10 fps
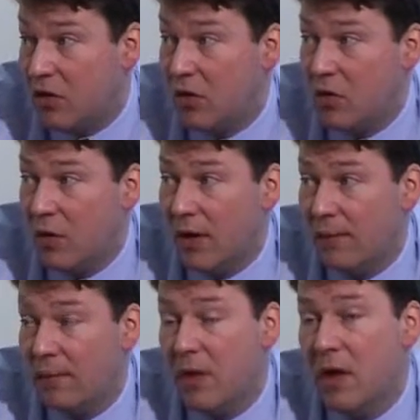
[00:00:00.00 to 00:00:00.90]
So
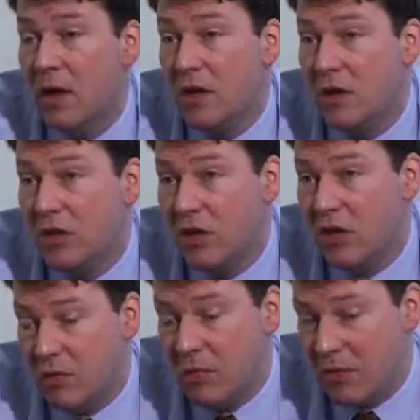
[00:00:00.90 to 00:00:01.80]

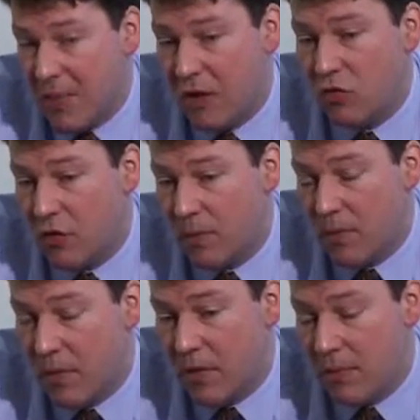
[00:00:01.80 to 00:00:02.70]
it's making sure that
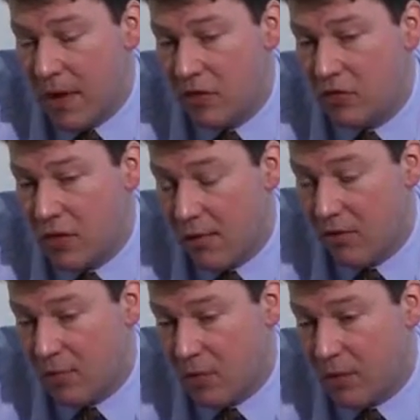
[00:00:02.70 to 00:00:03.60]
the patient's
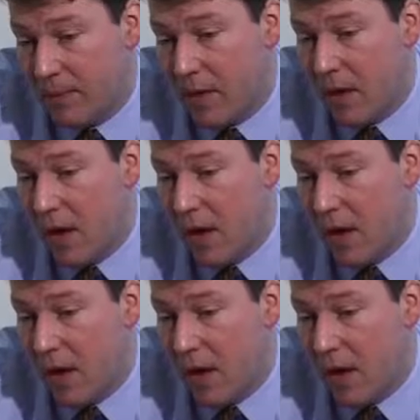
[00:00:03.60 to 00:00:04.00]
comfortable.